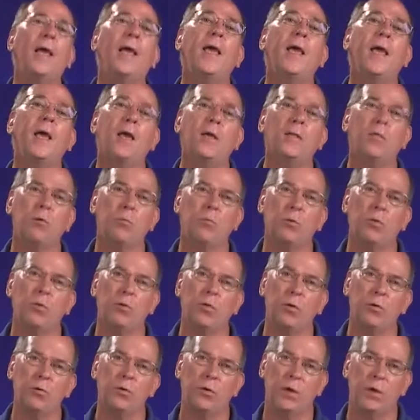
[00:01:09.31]
and the
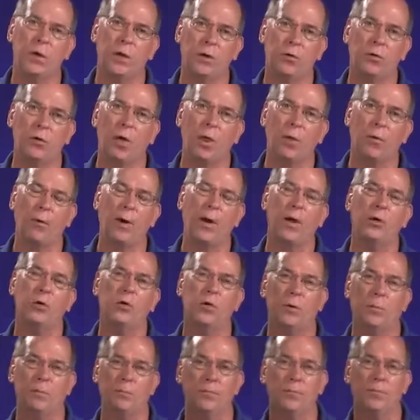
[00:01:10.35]
resulting
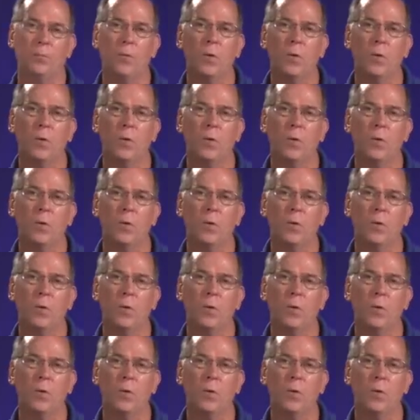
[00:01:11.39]
acceleration.